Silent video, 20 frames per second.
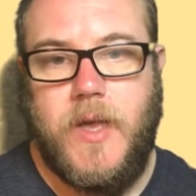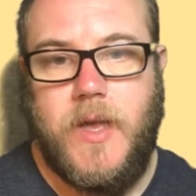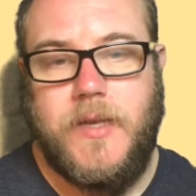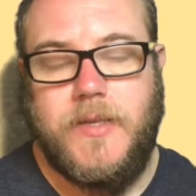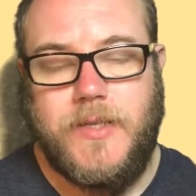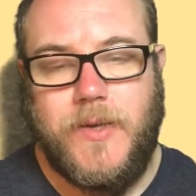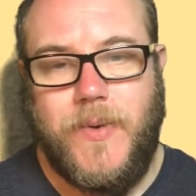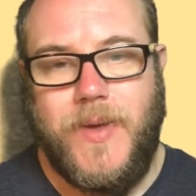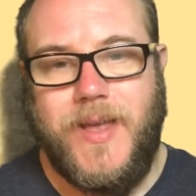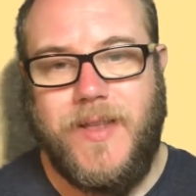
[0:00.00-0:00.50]

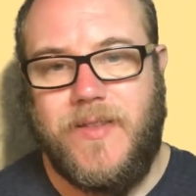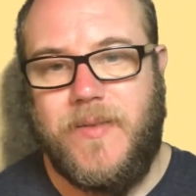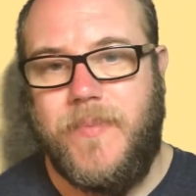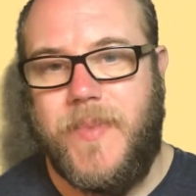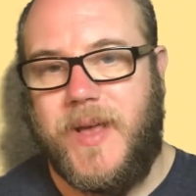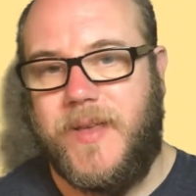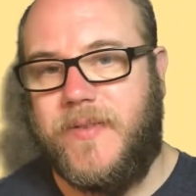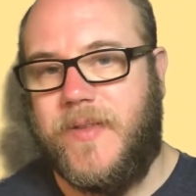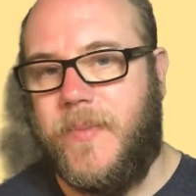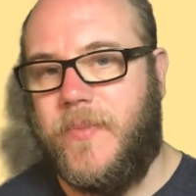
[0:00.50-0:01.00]
So its
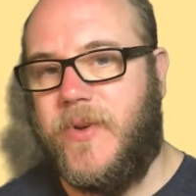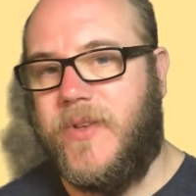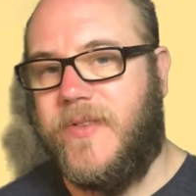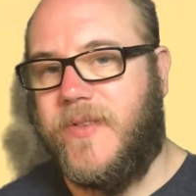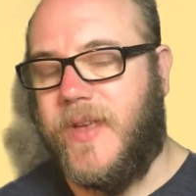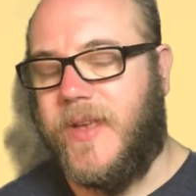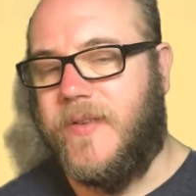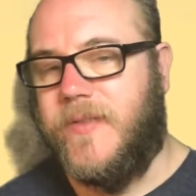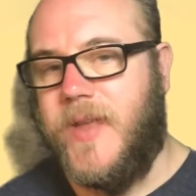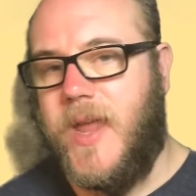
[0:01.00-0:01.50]
mass number is
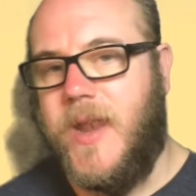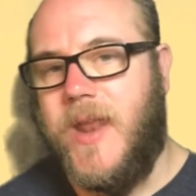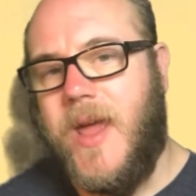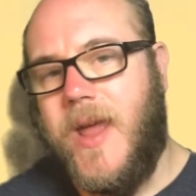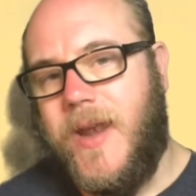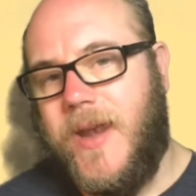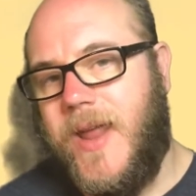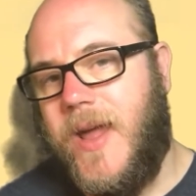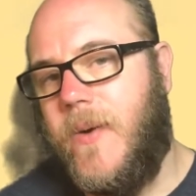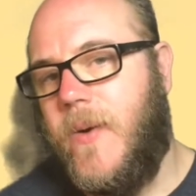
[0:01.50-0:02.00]
16.
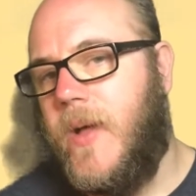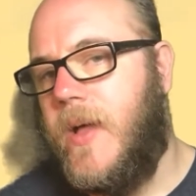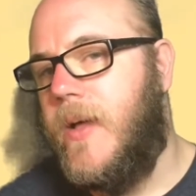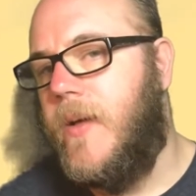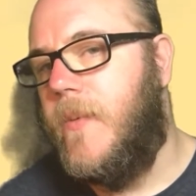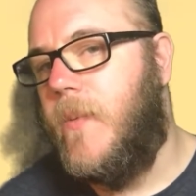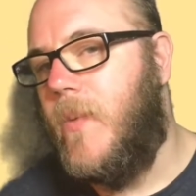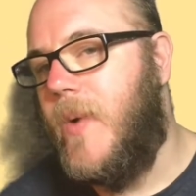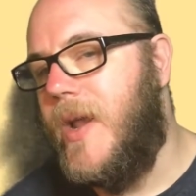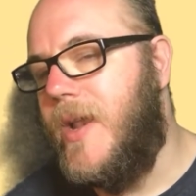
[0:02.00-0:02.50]
Now,
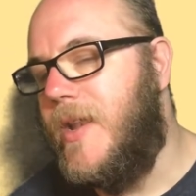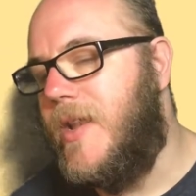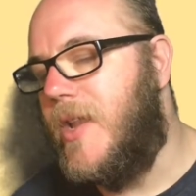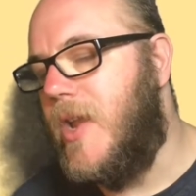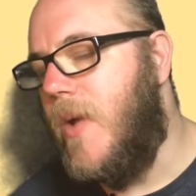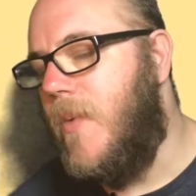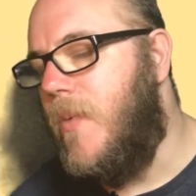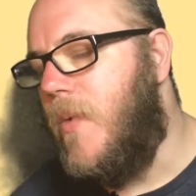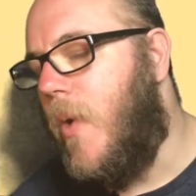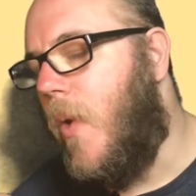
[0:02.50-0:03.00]
we
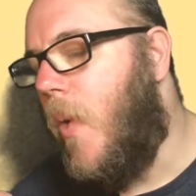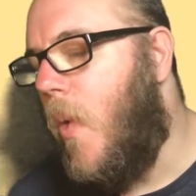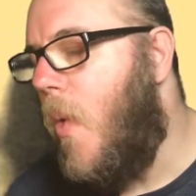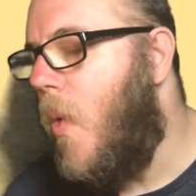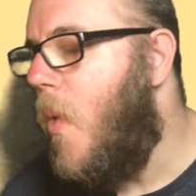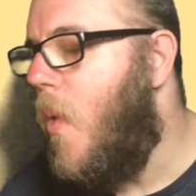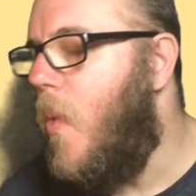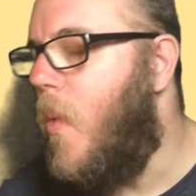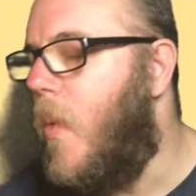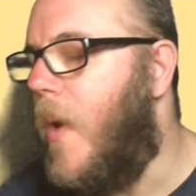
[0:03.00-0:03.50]
don't
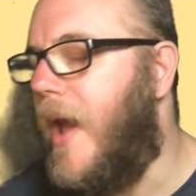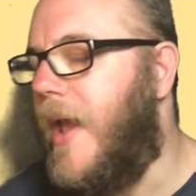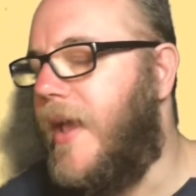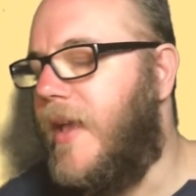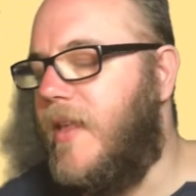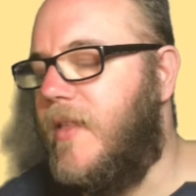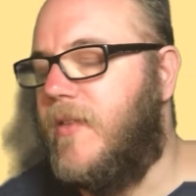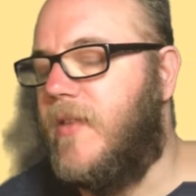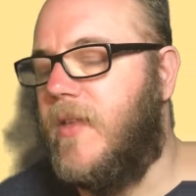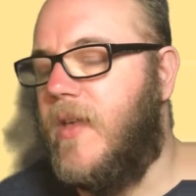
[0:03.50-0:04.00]

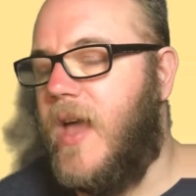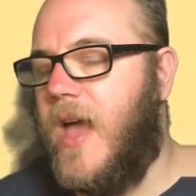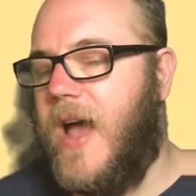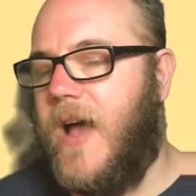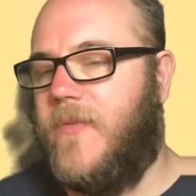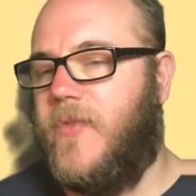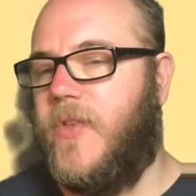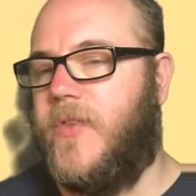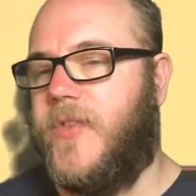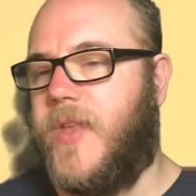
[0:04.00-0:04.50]
always
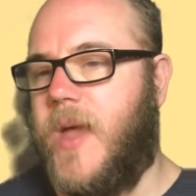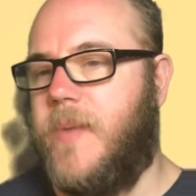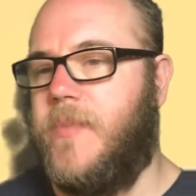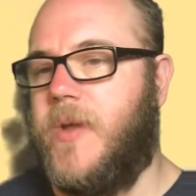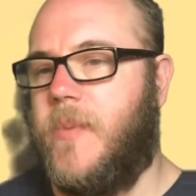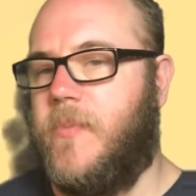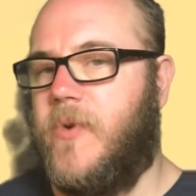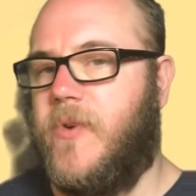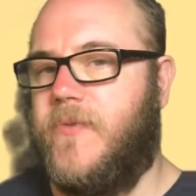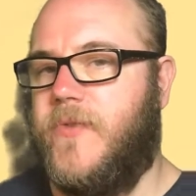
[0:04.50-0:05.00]
have the same
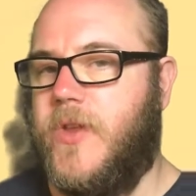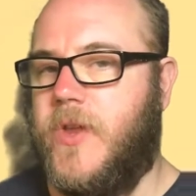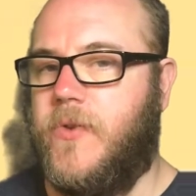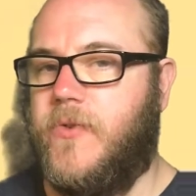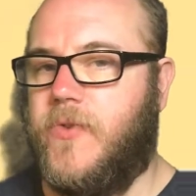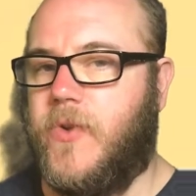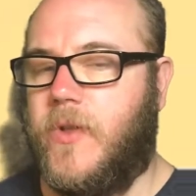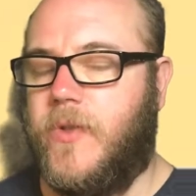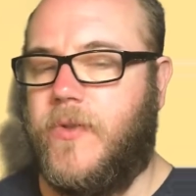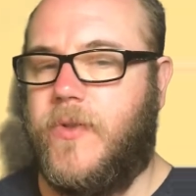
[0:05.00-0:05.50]
number of
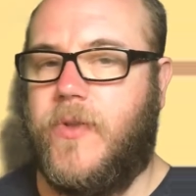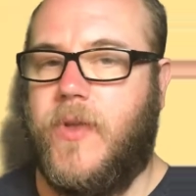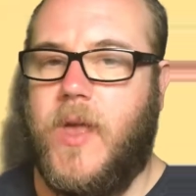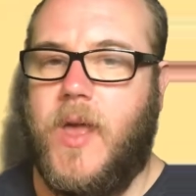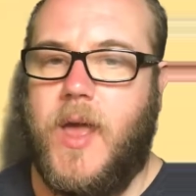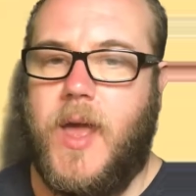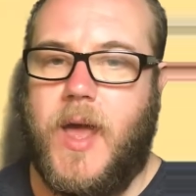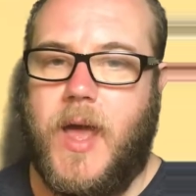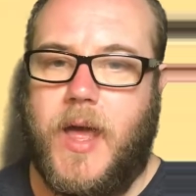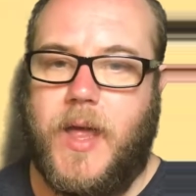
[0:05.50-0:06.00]
neutrons
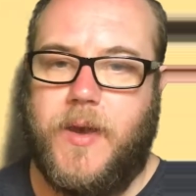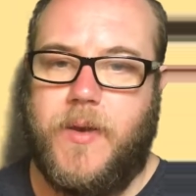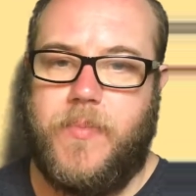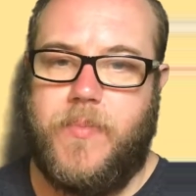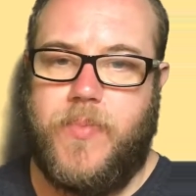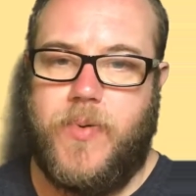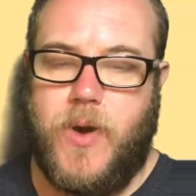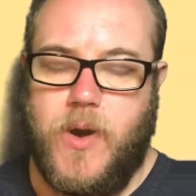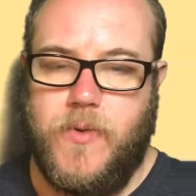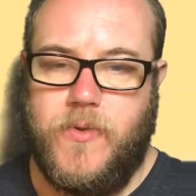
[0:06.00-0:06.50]
and
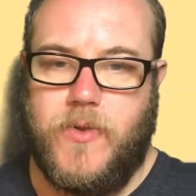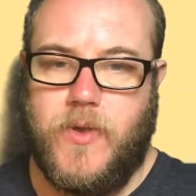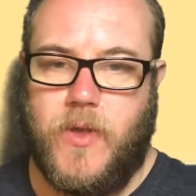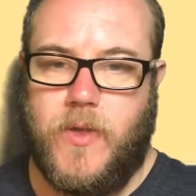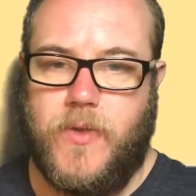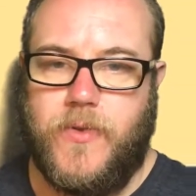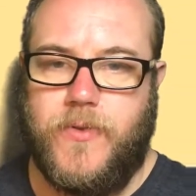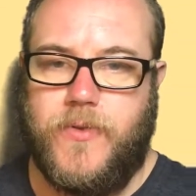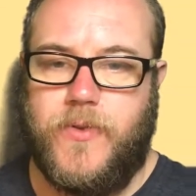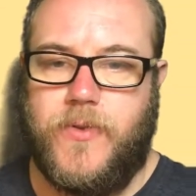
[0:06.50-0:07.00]

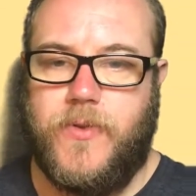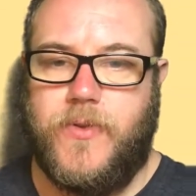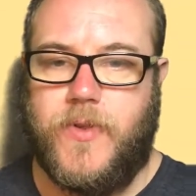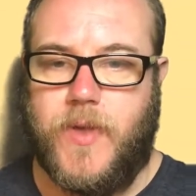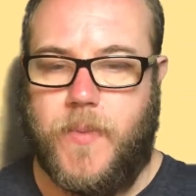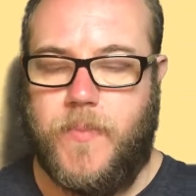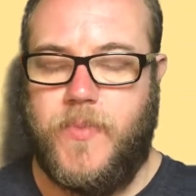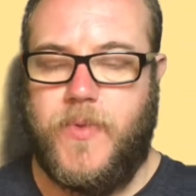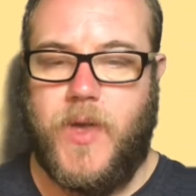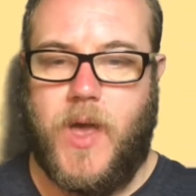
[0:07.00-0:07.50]
protons.
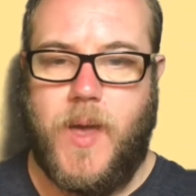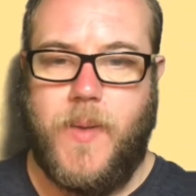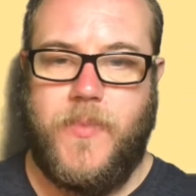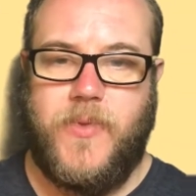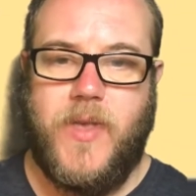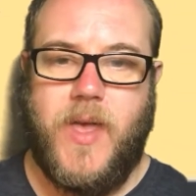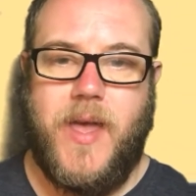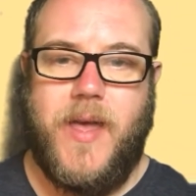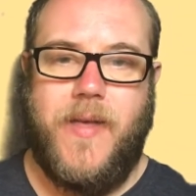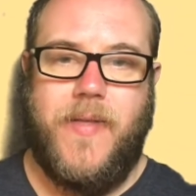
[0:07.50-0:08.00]
Sometimes
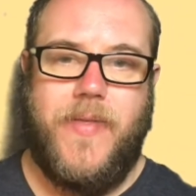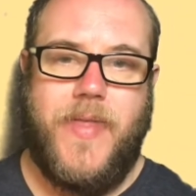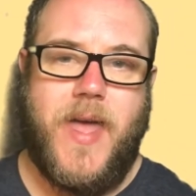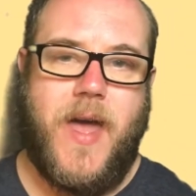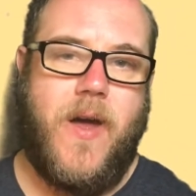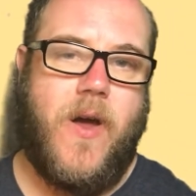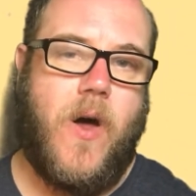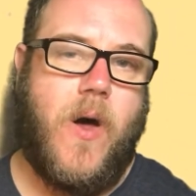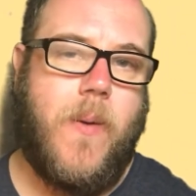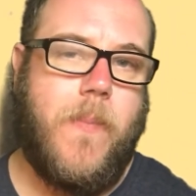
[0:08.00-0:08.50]

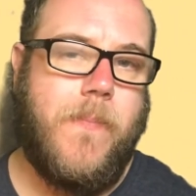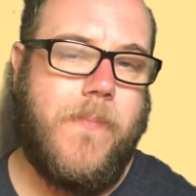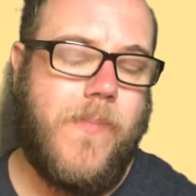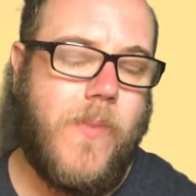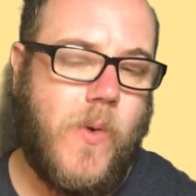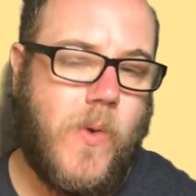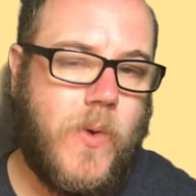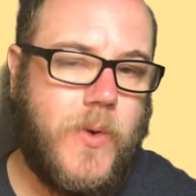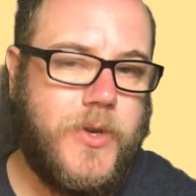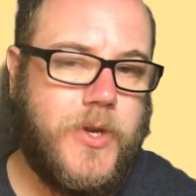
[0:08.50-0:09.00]
there are
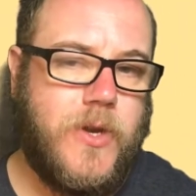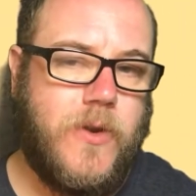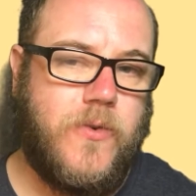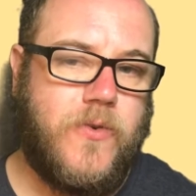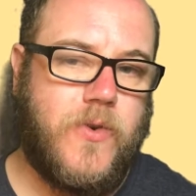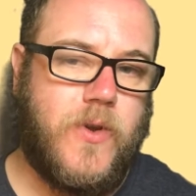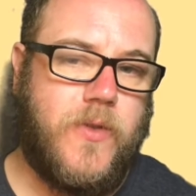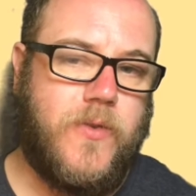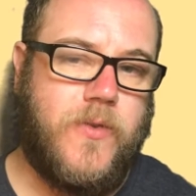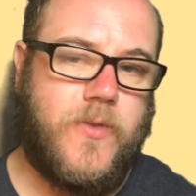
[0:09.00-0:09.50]
more
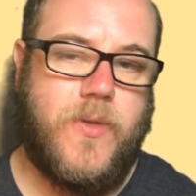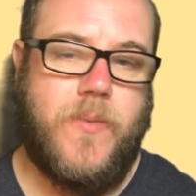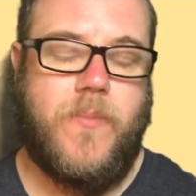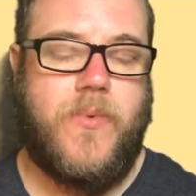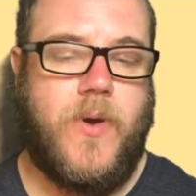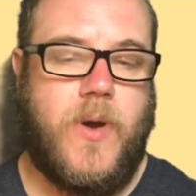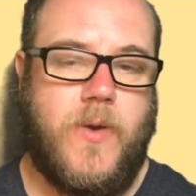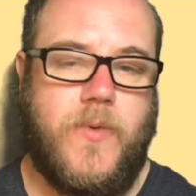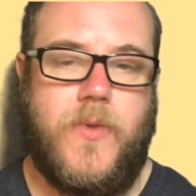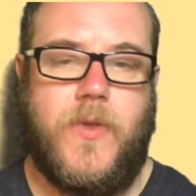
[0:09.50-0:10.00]
neutrons than
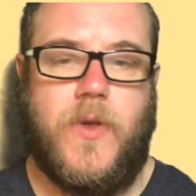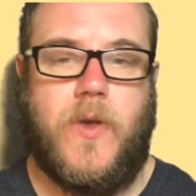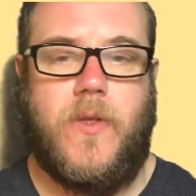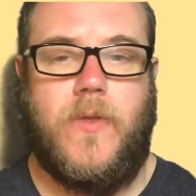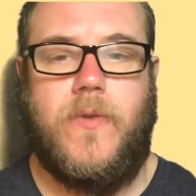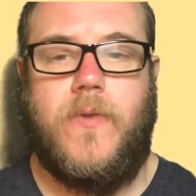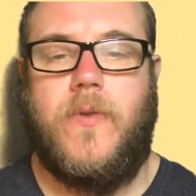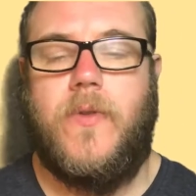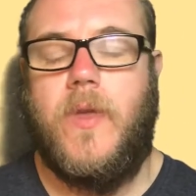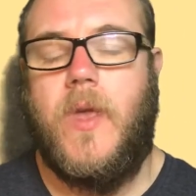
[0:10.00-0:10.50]

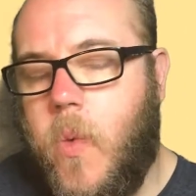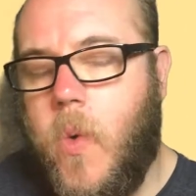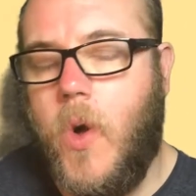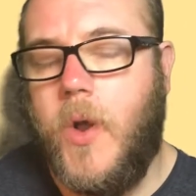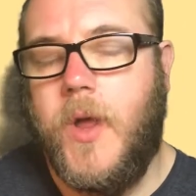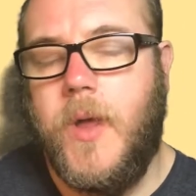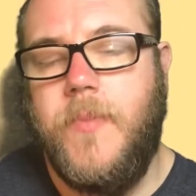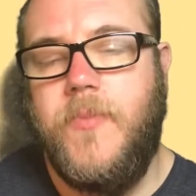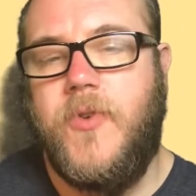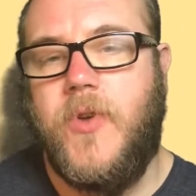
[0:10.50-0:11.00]
protons. What
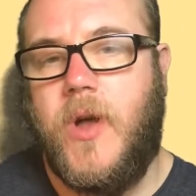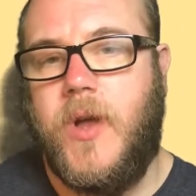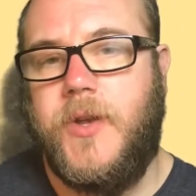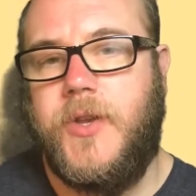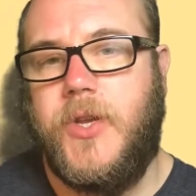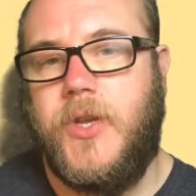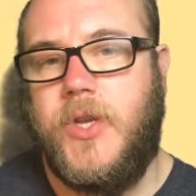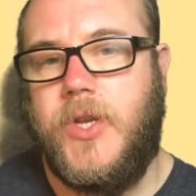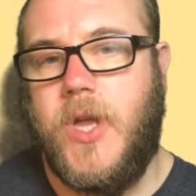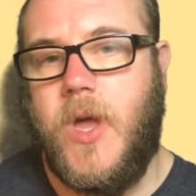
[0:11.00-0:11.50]
I'm trying
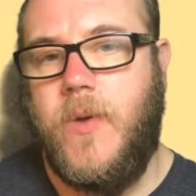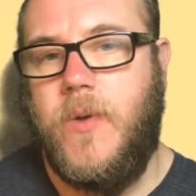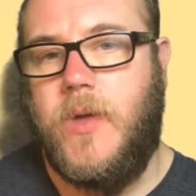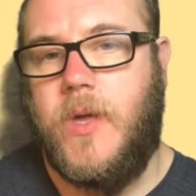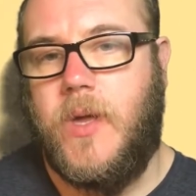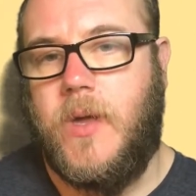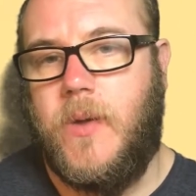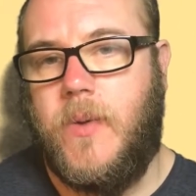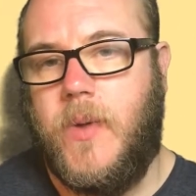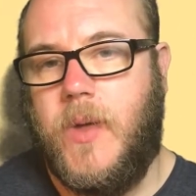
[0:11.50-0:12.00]
to show
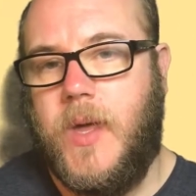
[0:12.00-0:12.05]
you